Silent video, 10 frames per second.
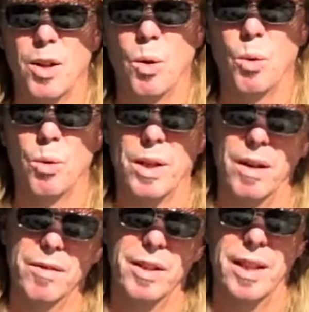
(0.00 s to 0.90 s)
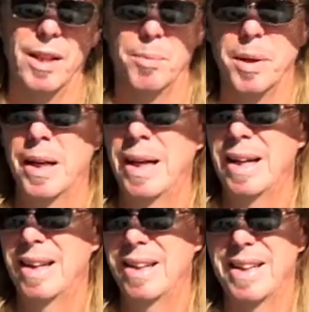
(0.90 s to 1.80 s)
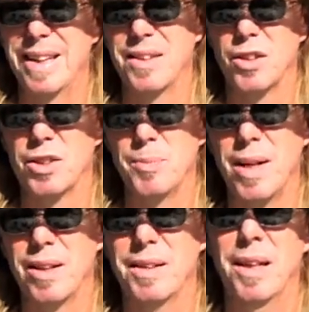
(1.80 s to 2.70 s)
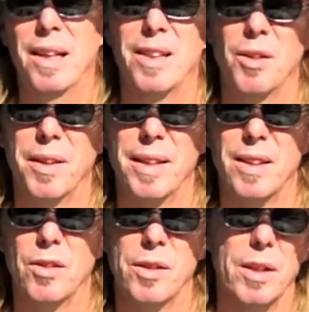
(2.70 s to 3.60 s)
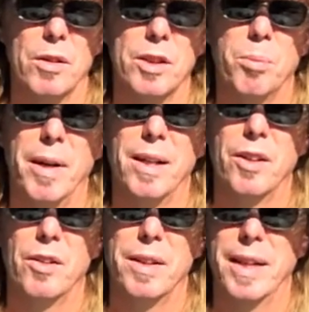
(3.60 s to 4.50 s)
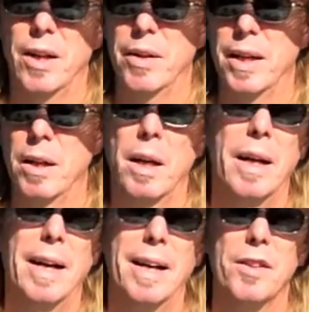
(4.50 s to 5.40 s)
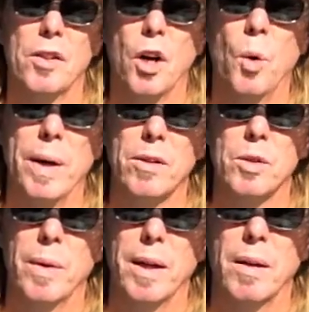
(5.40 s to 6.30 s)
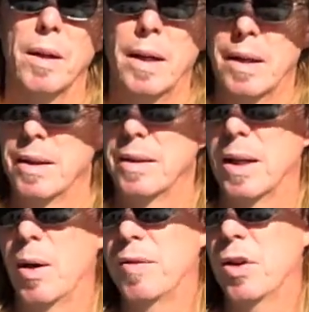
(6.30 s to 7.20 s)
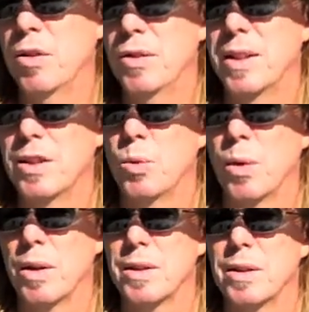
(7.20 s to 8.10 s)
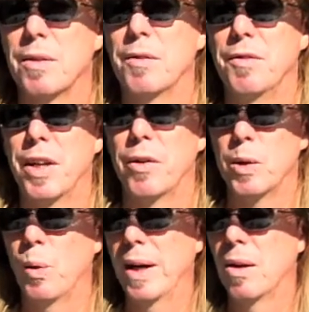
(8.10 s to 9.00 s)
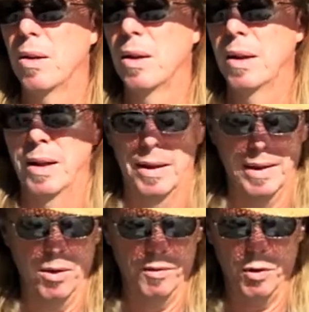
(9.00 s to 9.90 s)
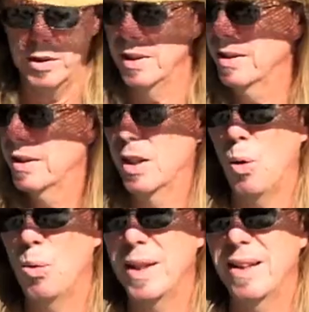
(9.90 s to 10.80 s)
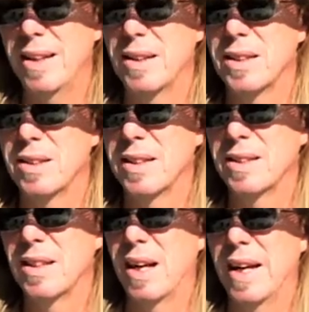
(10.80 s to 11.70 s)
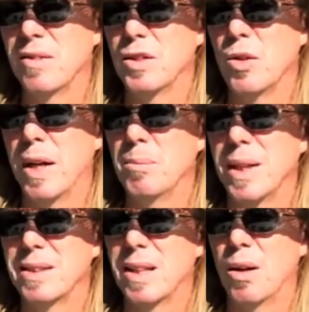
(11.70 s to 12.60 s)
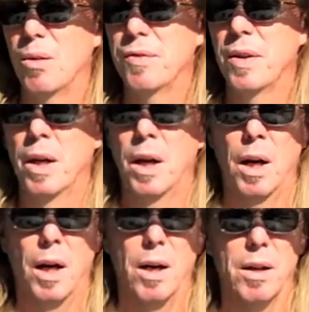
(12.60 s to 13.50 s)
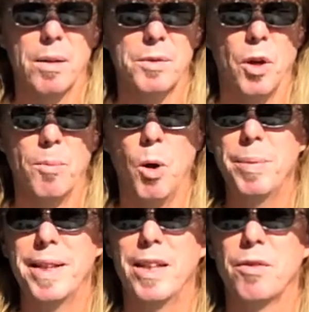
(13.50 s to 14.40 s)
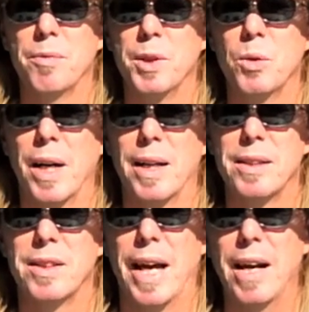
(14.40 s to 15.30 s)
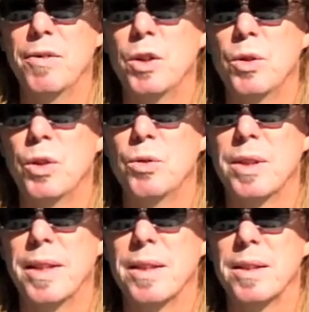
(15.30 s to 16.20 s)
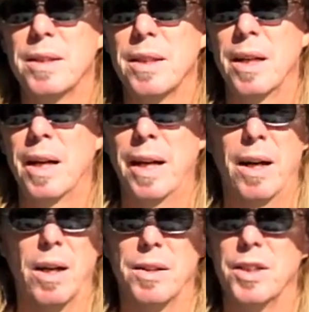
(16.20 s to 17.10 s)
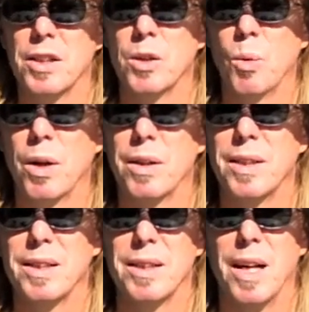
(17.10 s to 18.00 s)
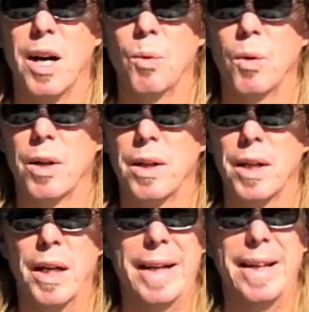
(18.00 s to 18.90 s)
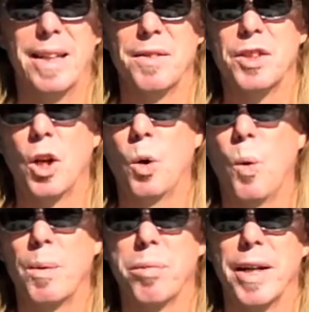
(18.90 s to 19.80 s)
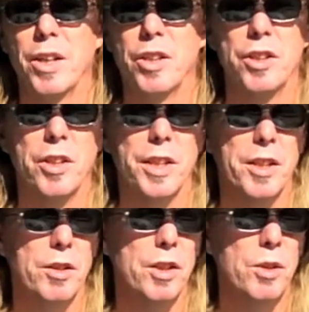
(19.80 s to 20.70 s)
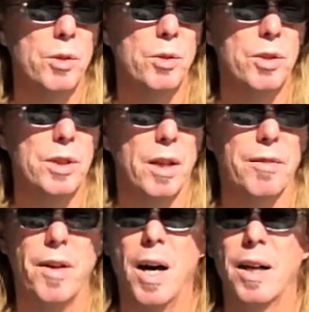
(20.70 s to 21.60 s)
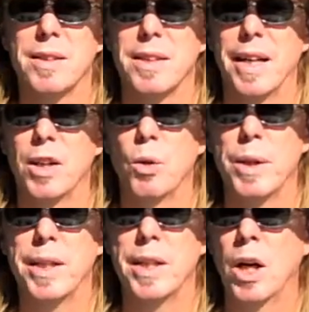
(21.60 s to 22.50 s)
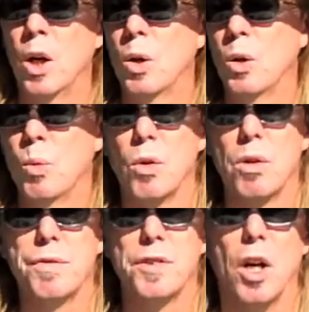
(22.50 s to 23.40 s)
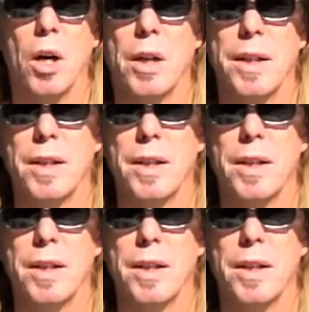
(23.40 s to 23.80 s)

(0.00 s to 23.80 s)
hole, cover it up, and again they'll smell it, they'll think that there's a predator in the area, and they'll go elsewhere. Now I've heard this works very well. Now unfortunately it's the only thing on this list that I haven't tried myself. So I'm hoping to hear from you guys. Have you used this? Does it work? Does it not work? And if so, what predator do you use? Fox, coyote, wolf, dog,